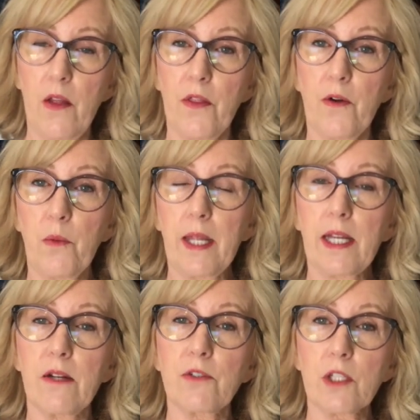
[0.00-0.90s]
The week
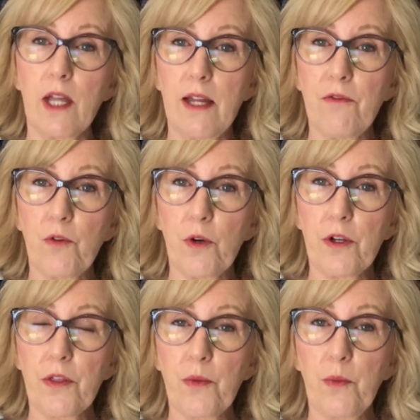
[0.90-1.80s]
of July
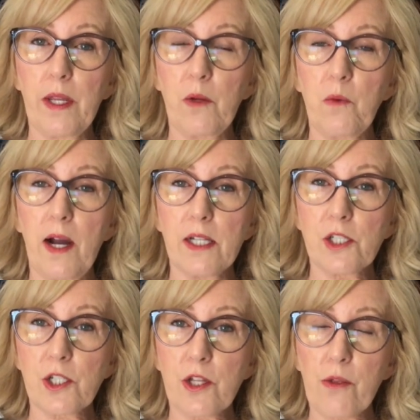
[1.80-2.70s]
4th, we watched